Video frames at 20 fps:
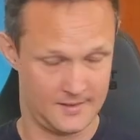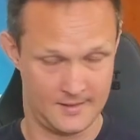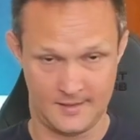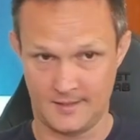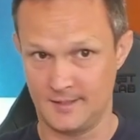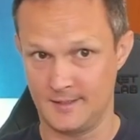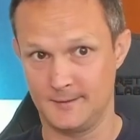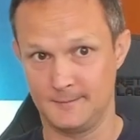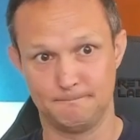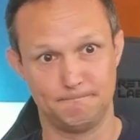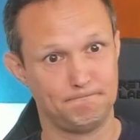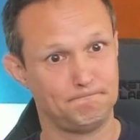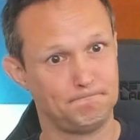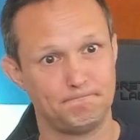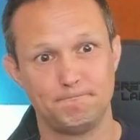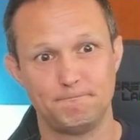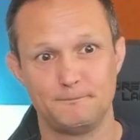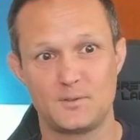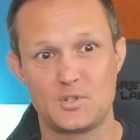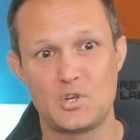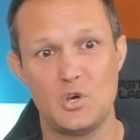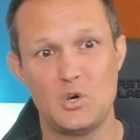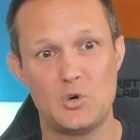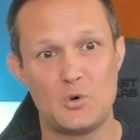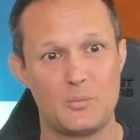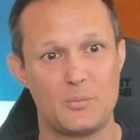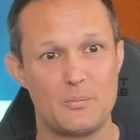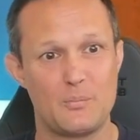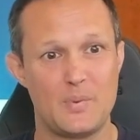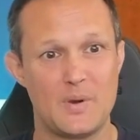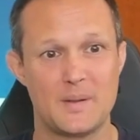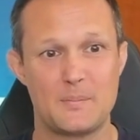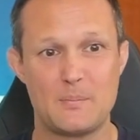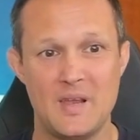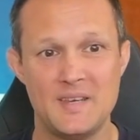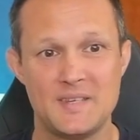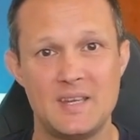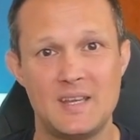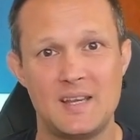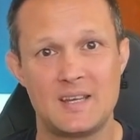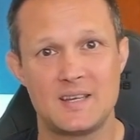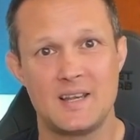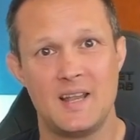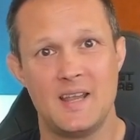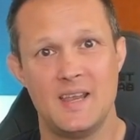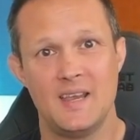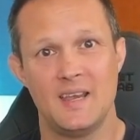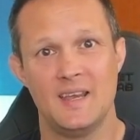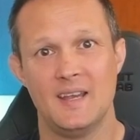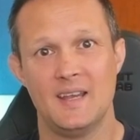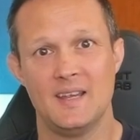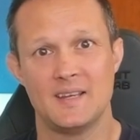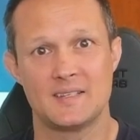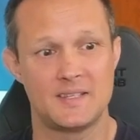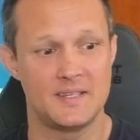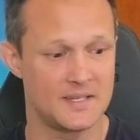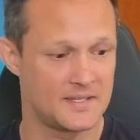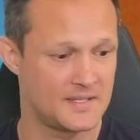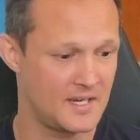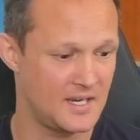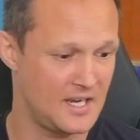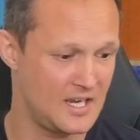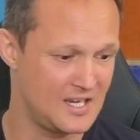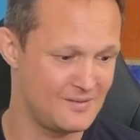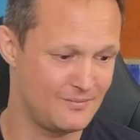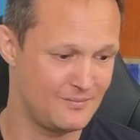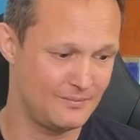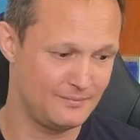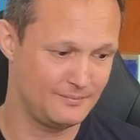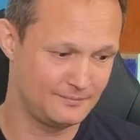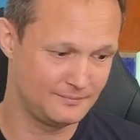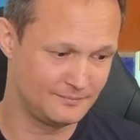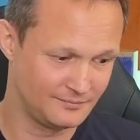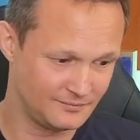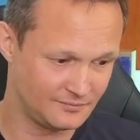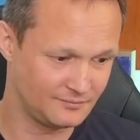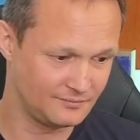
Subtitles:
But basically it is the same